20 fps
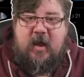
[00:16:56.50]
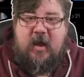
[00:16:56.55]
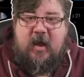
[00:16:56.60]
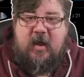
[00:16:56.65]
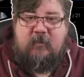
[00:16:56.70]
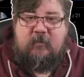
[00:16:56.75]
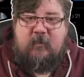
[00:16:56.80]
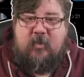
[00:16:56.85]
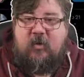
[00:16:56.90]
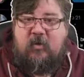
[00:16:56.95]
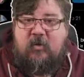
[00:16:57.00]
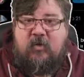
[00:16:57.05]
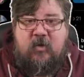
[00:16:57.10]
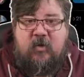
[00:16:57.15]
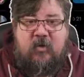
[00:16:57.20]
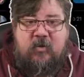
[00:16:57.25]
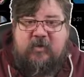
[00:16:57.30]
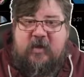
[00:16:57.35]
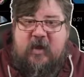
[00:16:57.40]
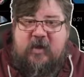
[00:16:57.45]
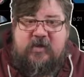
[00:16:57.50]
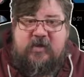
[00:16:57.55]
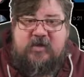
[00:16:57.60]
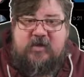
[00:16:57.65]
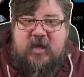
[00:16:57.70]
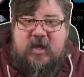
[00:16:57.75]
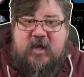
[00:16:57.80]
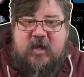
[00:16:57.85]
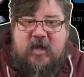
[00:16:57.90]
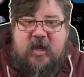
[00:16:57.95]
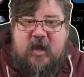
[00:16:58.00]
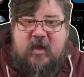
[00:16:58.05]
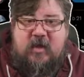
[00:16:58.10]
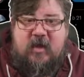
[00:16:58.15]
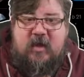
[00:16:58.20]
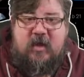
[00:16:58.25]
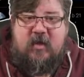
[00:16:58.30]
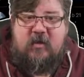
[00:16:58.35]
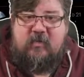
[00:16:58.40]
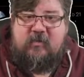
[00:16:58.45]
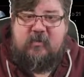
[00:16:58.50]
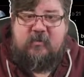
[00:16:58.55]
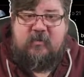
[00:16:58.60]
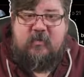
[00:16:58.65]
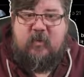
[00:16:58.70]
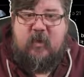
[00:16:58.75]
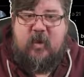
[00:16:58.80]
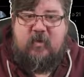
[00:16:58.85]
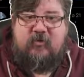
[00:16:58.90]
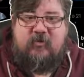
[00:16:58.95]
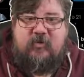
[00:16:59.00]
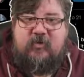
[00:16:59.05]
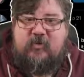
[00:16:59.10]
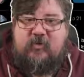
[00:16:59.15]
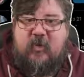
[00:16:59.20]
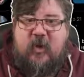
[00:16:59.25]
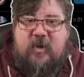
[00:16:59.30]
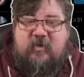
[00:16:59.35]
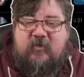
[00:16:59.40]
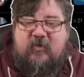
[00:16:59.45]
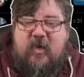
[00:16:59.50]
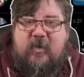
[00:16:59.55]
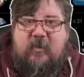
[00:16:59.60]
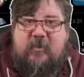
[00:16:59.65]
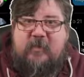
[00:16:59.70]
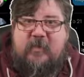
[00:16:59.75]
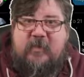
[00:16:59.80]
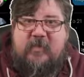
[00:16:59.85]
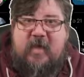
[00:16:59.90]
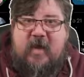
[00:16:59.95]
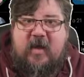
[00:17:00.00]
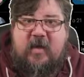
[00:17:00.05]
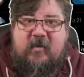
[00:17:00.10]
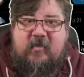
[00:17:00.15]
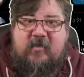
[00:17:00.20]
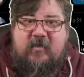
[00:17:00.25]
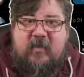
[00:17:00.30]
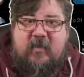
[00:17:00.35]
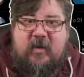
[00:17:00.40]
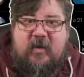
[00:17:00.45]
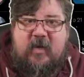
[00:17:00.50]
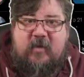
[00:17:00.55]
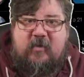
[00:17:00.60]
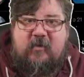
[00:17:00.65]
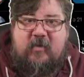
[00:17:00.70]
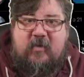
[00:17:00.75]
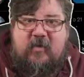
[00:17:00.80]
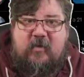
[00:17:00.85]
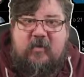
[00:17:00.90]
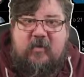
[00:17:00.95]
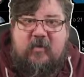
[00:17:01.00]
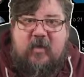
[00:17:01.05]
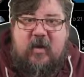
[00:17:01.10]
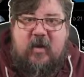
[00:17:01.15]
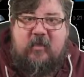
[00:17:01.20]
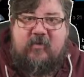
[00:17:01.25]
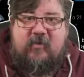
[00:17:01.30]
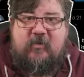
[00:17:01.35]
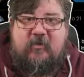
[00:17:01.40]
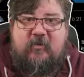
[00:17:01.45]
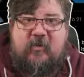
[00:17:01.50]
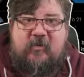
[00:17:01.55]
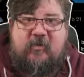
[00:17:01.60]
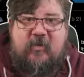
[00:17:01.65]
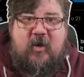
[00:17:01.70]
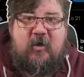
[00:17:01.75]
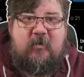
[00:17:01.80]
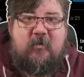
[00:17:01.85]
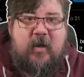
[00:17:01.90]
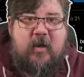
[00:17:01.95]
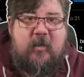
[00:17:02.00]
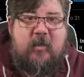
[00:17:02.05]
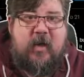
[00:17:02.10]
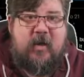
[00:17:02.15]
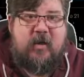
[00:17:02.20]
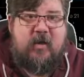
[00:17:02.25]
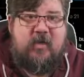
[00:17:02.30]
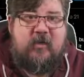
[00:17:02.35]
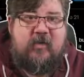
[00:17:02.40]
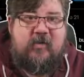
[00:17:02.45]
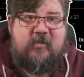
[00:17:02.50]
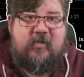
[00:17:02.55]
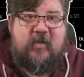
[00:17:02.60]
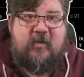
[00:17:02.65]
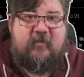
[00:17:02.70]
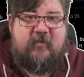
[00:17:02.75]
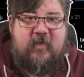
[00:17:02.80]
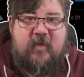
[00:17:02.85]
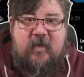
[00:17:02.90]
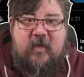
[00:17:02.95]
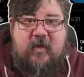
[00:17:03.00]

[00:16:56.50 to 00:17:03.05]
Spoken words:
Or, of course, HD. I think it goes up to 120 frames per second, something like that, so you can do kind of super slow-mo, that kind of stuff.